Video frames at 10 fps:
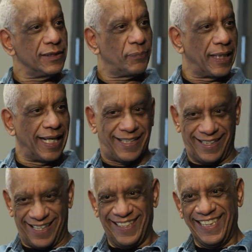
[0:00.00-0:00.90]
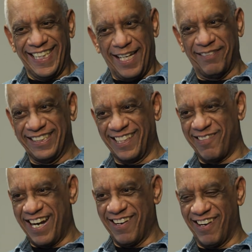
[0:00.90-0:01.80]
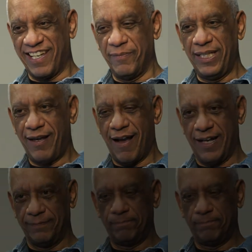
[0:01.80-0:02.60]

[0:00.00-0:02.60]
it was a great argument. Um,